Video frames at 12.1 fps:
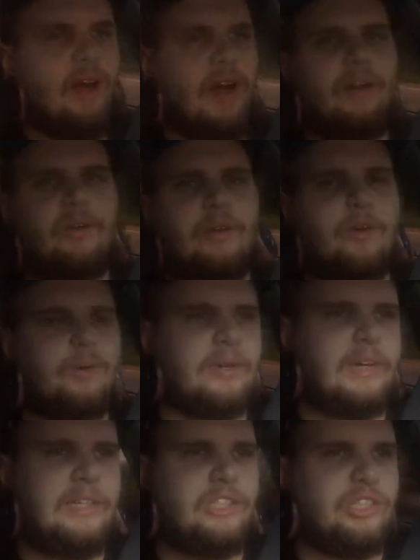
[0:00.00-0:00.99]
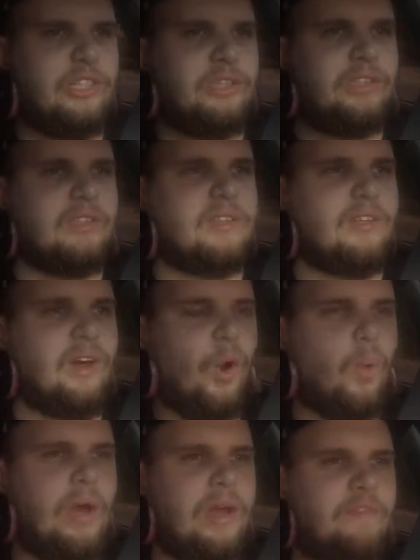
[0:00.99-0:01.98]
I don't know. It's just a
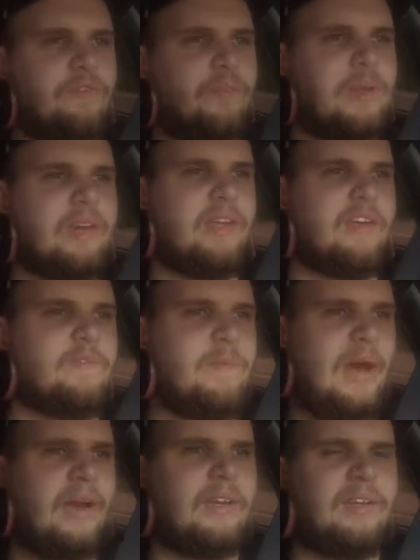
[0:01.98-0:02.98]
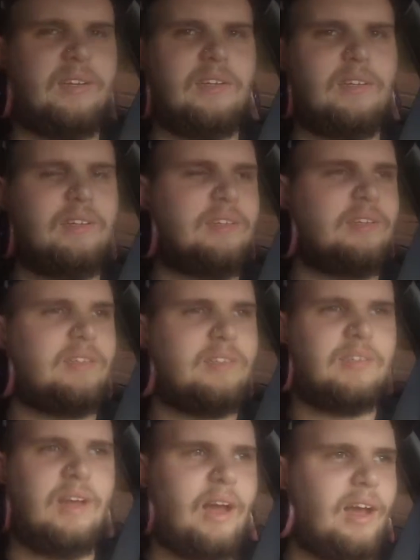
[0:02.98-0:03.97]
way for me to give back.
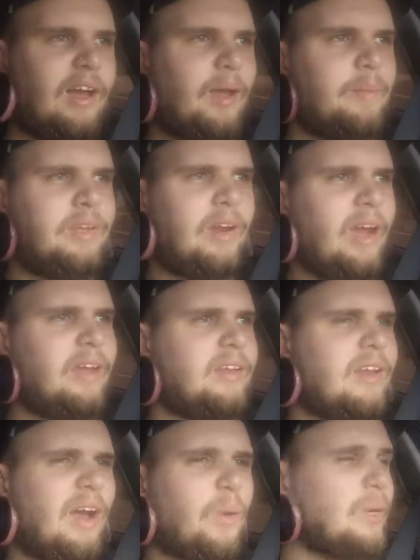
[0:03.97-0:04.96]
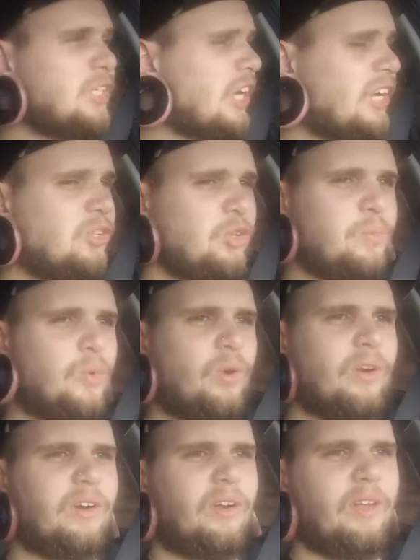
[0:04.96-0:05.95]
I mean, I wish I could do
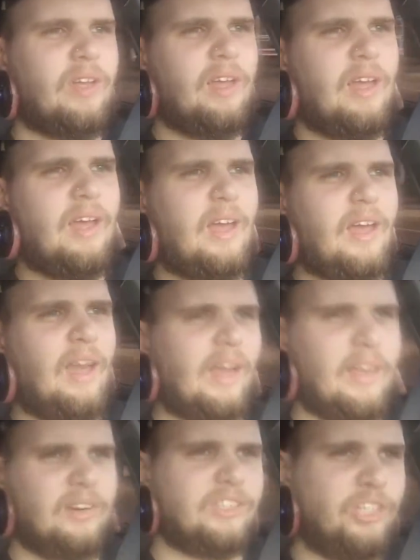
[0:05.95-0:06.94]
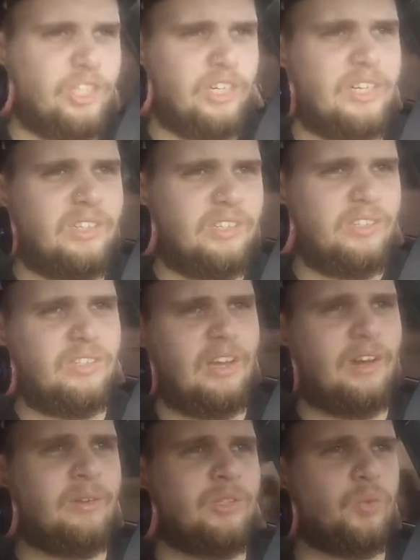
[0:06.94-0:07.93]
more, and as shitty as this
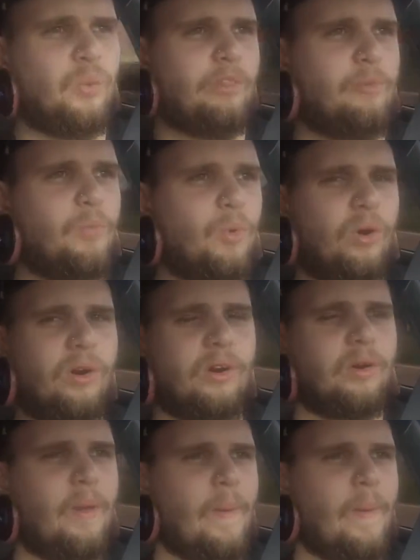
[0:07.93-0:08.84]
sounds, with more